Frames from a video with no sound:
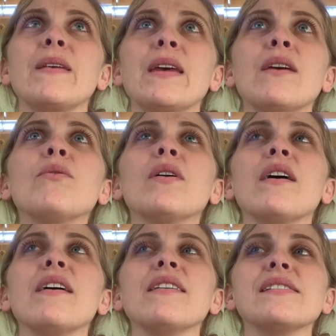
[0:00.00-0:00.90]
it
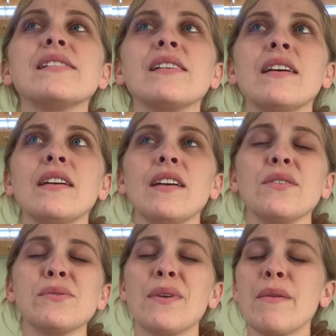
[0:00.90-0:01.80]
was
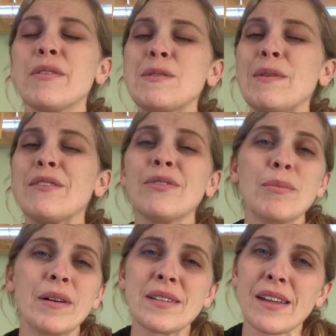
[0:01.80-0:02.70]
one of the most beautiful
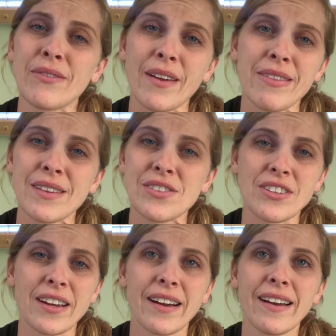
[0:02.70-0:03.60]
books I've read this
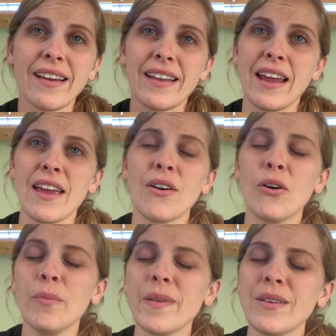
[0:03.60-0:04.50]
year, and I
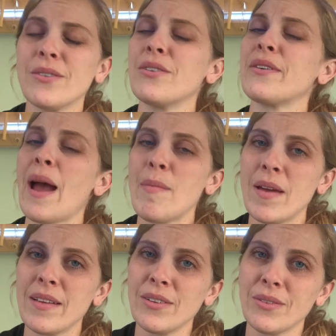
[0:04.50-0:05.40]
hope that you'll grab
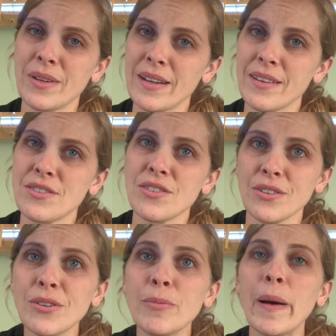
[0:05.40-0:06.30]
it and you'll read it
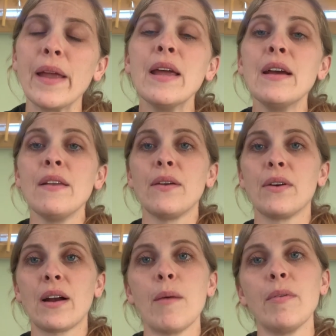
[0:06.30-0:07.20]
too. But there
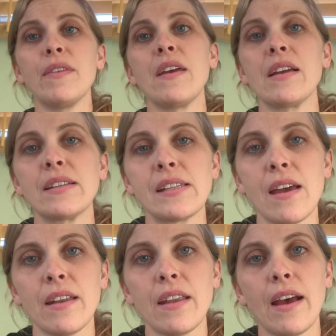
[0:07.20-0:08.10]
were a couple things
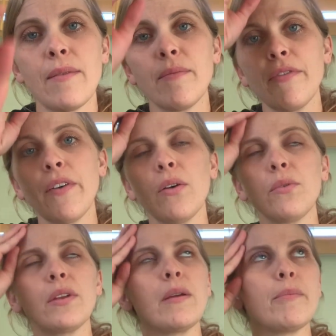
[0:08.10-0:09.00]
that felt
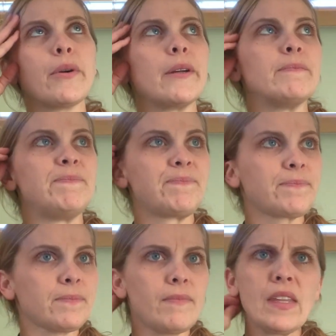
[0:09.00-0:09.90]
really important,
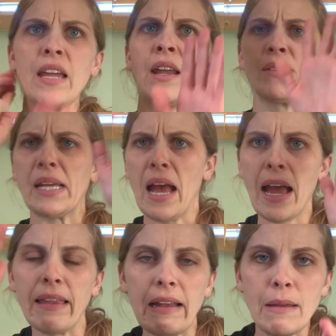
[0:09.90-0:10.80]
and I was like
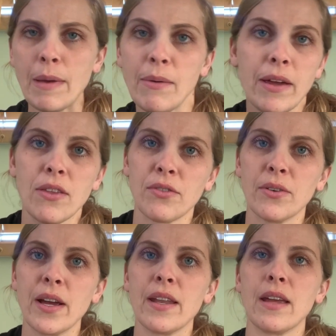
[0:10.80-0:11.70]
highlighting my way
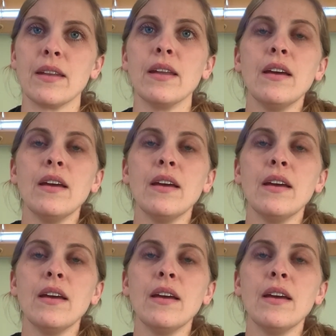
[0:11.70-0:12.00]
through it. And